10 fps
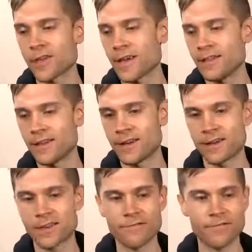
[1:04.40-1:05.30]
and the
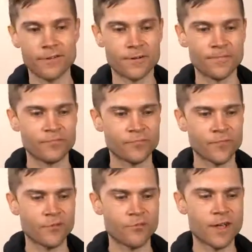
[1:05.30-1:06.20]
kefir
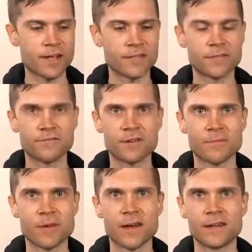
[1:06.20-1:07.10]
grains of some
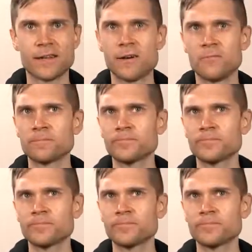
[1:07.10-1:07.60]
kind. Now,